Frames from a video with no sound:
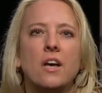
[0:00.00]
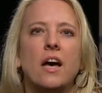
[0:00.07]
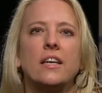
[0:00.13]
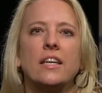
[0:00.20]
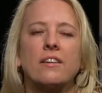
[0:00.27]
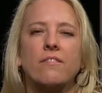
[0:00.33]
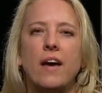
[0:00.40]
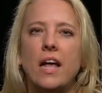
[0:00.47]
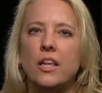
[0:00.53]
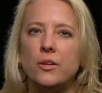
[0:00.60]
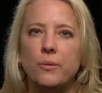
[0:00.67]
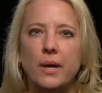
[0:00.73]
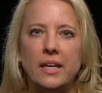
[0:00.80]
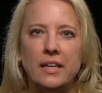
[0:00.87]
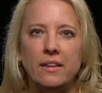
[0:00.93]
on
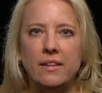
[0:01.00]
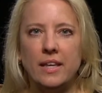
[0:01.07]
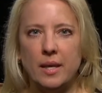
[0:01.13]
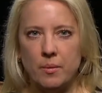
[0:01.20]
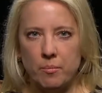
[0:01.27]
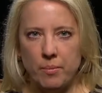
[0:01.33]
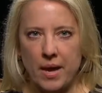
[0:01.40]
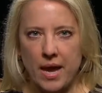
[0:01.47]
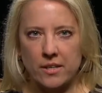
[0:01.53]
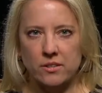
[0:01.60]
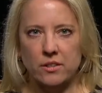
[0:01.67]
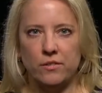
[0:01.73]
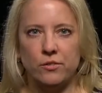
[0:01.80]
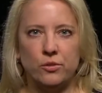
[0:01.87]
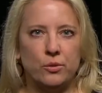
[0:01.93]
evaluating the
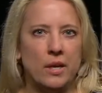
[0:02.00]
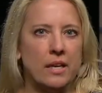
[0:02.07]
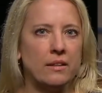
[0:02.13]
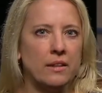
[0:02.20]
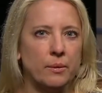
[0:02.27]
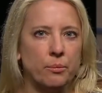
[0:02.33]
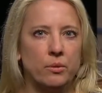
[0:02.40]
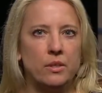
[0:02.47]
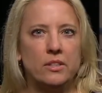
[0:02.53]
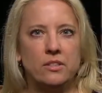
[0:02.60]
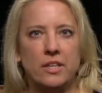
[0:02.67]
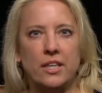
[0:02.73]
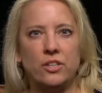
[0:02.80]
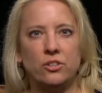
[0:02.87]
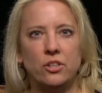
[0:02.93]
impacts of trade
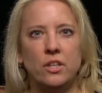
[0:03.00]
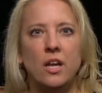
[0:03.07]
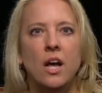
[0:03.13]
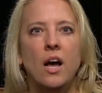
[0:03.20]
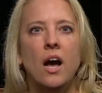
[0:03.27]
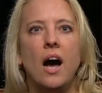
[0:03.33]
liberalization